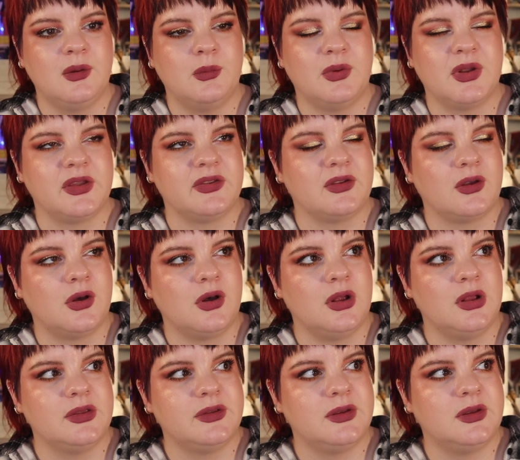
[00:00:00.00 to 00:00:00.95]
what is it
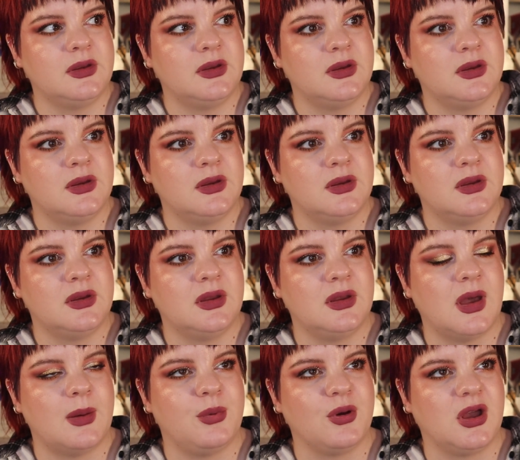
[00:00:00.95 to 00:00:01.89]
called?
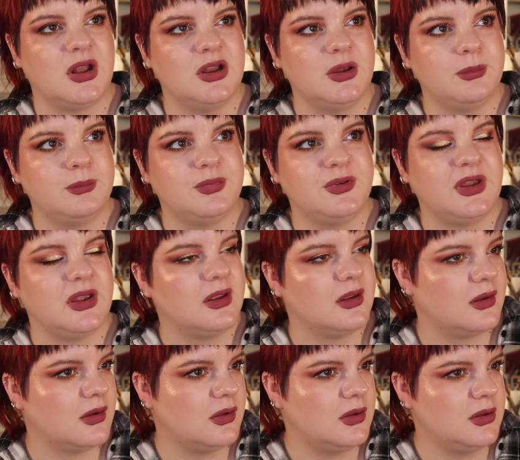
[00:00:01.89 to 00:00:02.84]

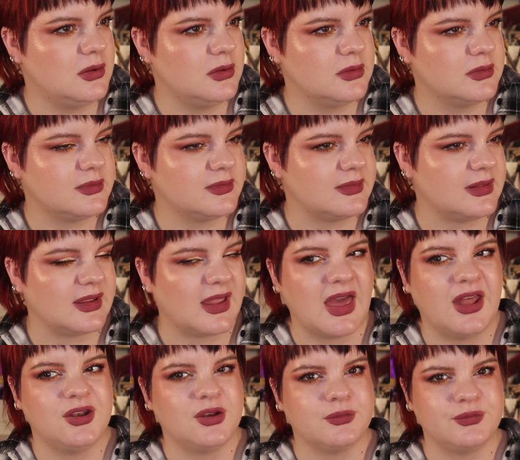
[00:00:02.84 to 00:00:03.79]
Apocalyptic cult,
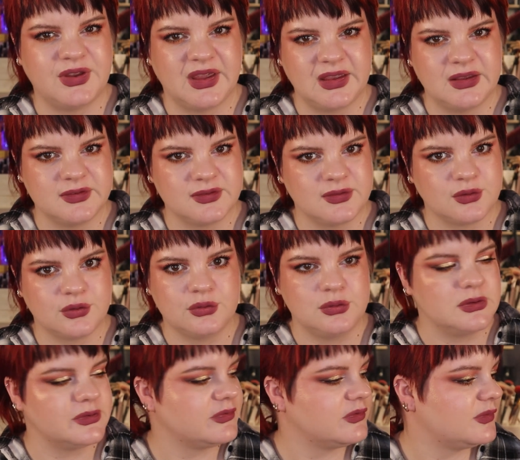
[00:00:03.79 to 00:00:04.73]
end of days
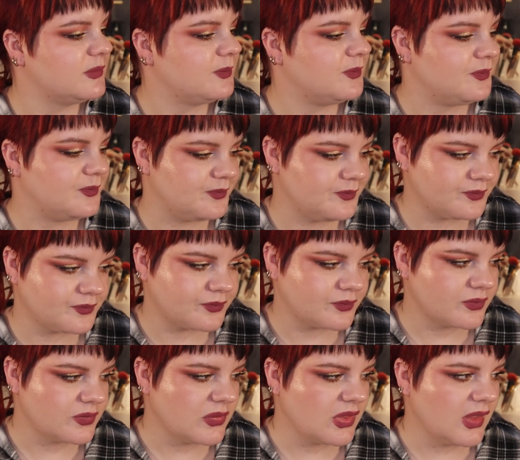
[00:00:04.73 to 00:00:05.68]
cult.
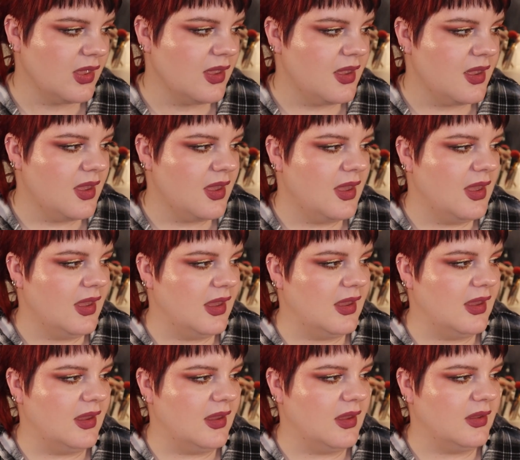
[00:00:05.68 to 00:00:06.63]

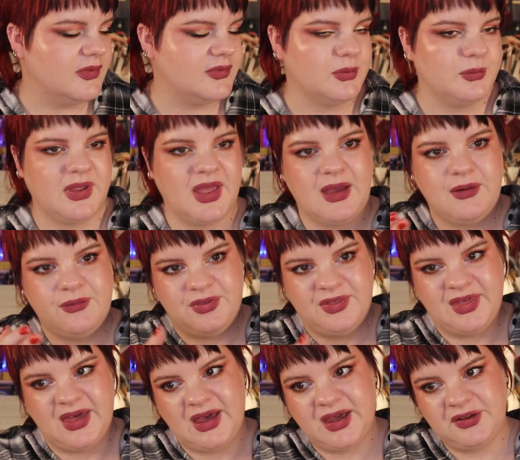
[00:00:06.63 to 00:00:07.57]
So we have
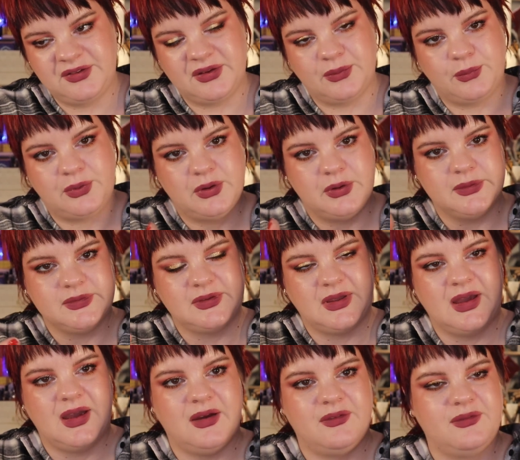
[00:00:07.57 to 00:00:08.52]
that, and we also
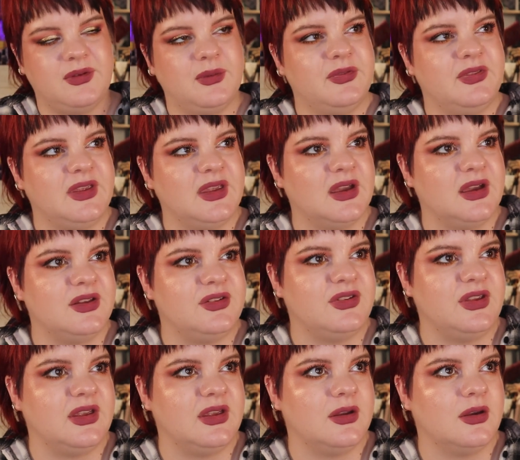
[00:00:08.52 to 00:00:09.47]
have the
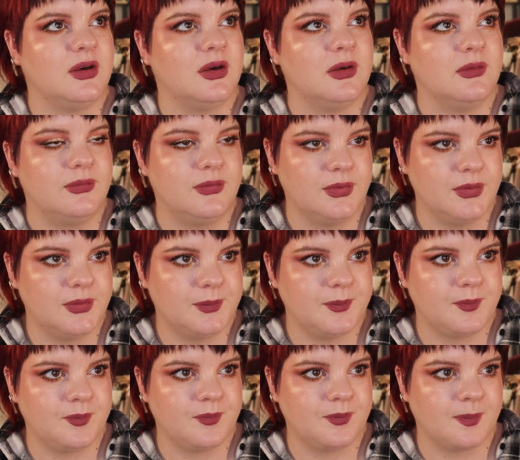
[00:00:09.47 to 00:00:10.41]
idea of
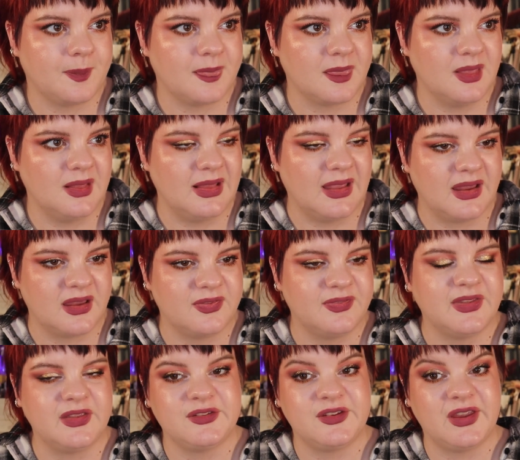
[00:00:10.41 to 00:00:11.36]

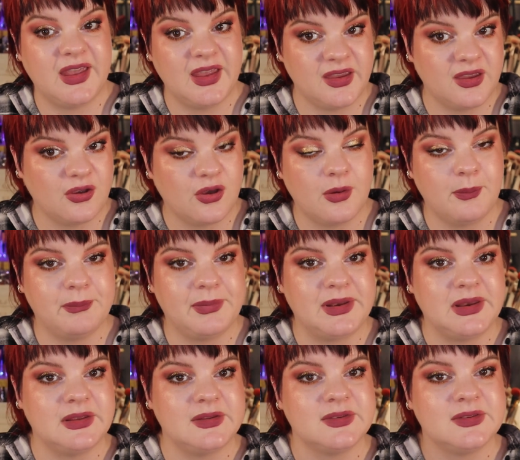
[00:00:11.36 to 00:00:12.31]
the tech
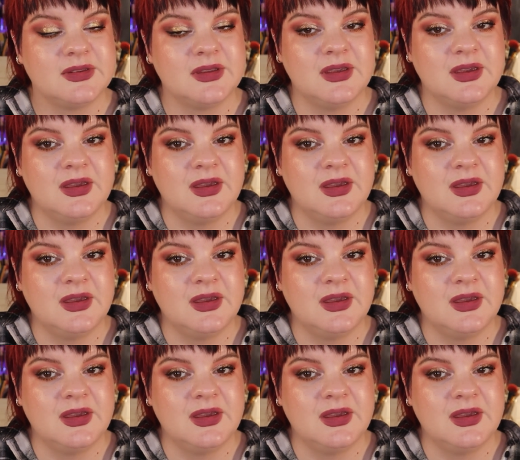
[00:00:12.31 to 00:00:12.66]
companies,